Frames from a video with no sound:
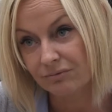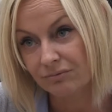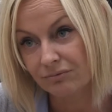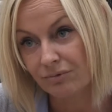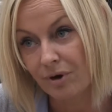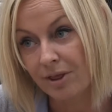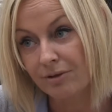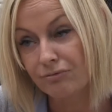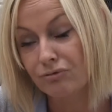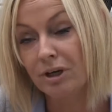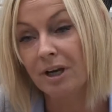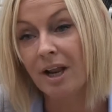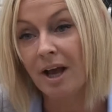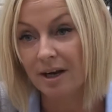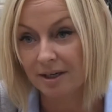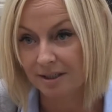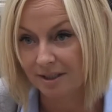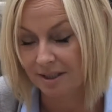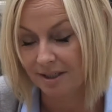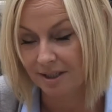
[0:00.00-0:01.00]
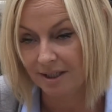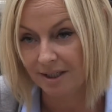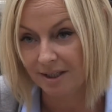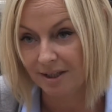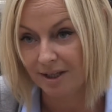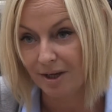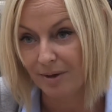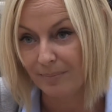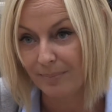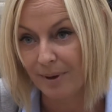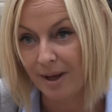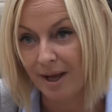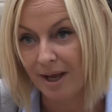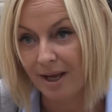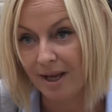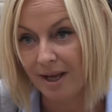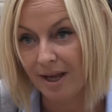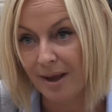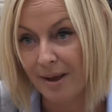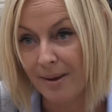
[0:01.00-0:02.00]
rather reluctantly though,
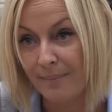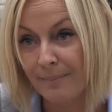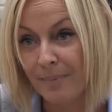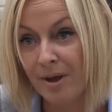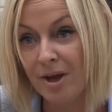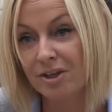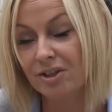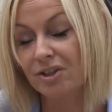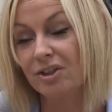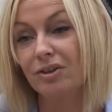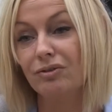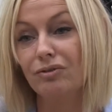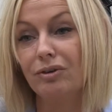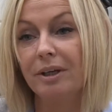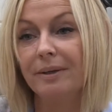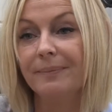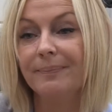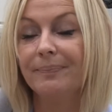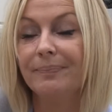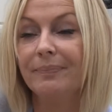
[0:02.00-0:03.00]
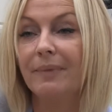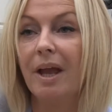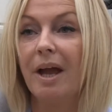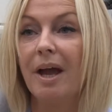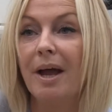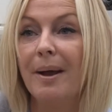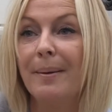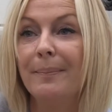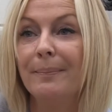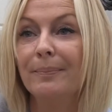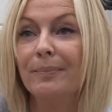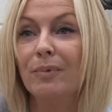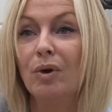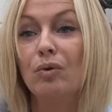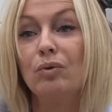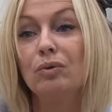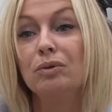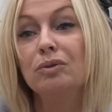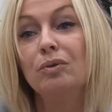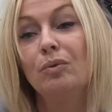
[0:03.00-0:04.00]
by a mercenary
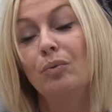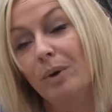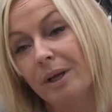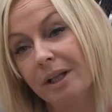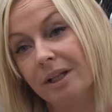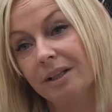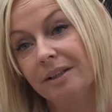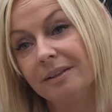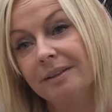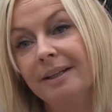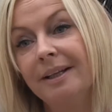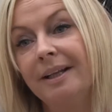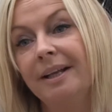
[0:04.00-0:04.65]
called Gwyl.